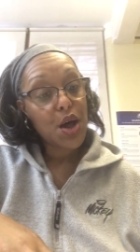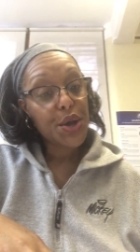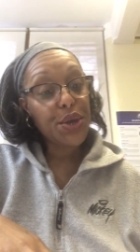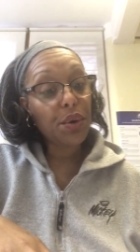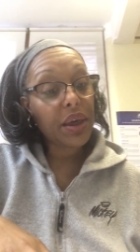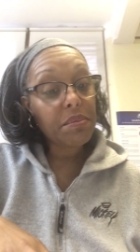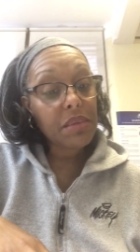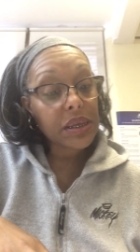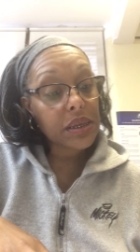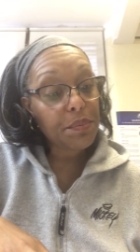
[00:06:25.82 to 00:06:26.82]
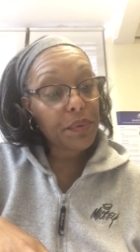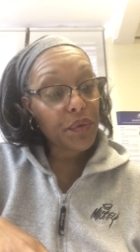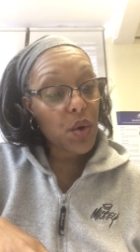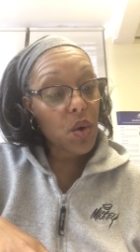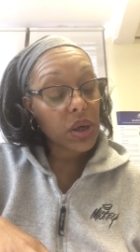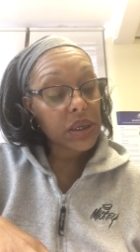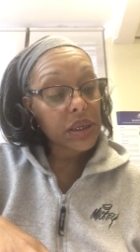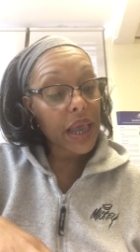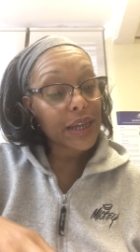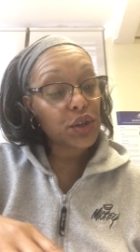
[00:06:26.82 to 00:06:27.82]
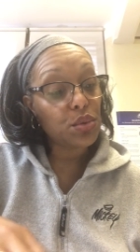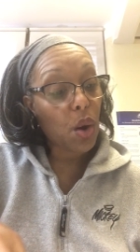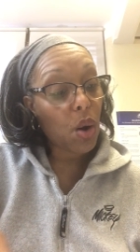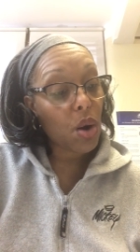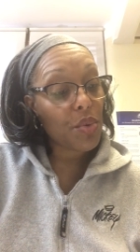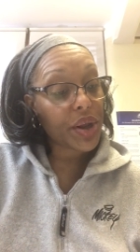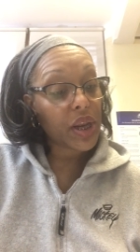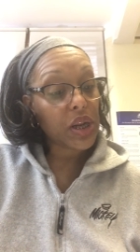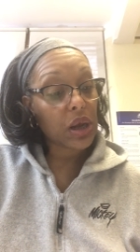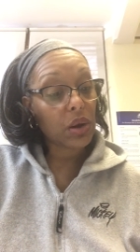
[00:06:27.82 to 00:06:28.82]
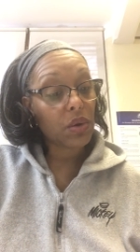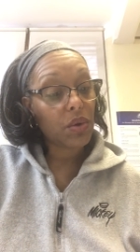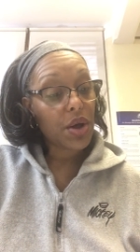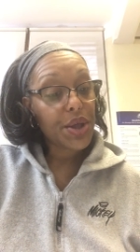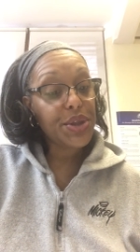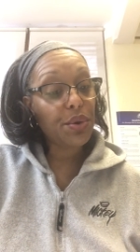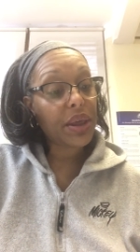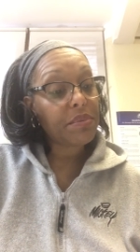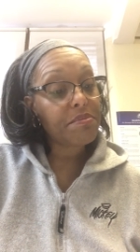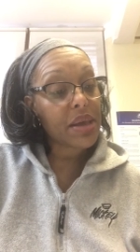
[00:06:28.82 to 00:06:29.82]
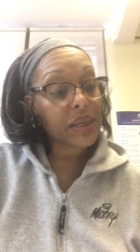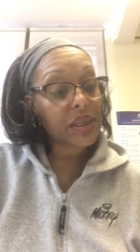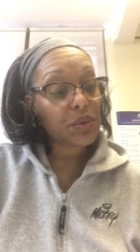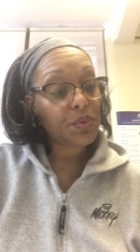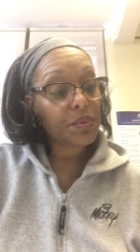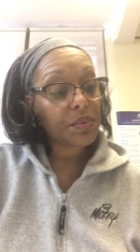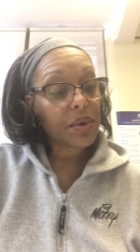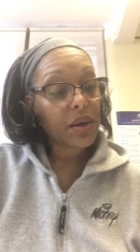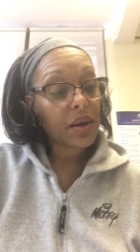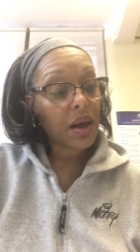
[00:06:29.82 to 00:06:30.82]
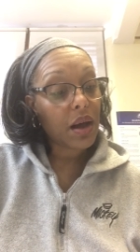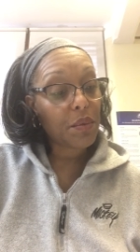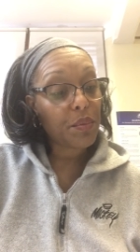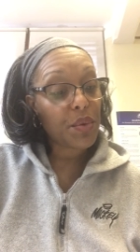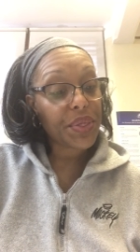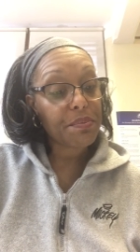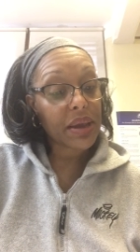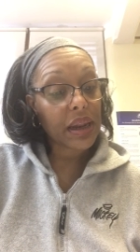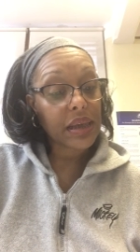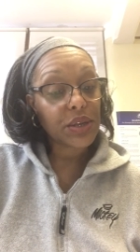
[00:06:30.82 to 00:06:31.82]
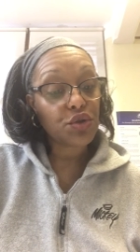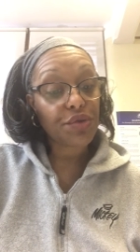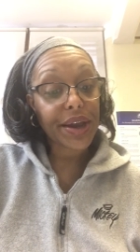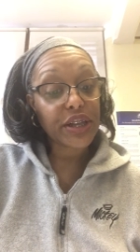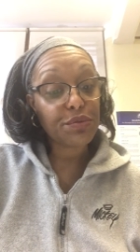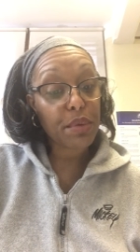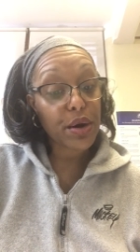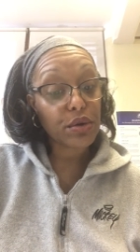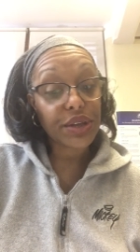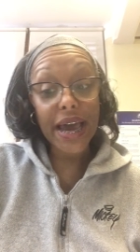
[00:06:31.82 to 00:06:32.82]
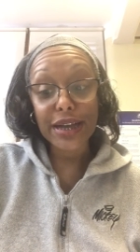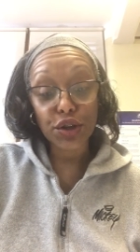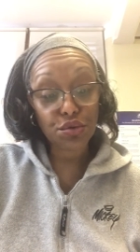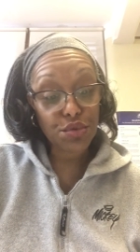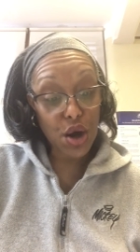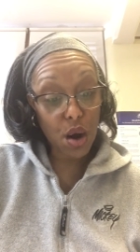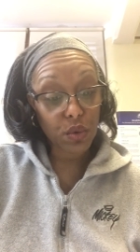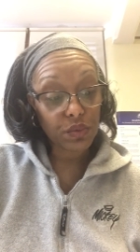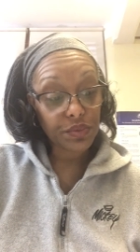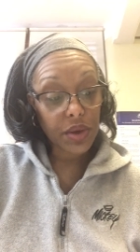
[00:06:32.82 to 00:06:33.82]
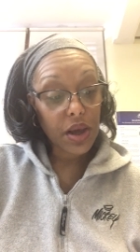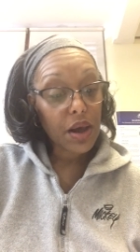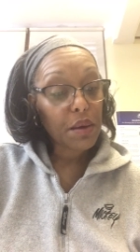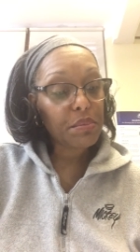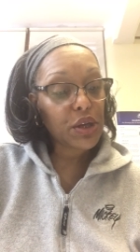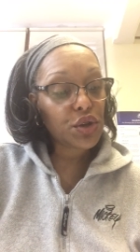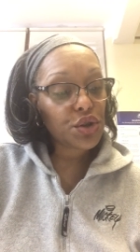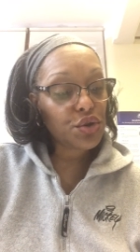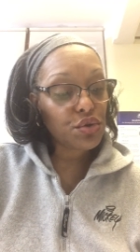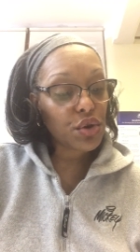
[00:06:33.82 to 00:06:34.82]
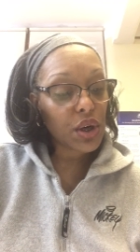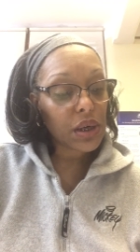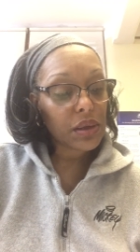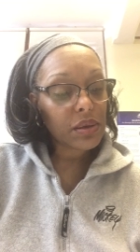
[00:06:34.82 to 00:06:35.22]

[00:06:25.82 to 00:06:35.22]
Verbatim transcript: You'll get mixed up, of course, as you already know. You'll get mixed up with many strange birds as you go. Be sure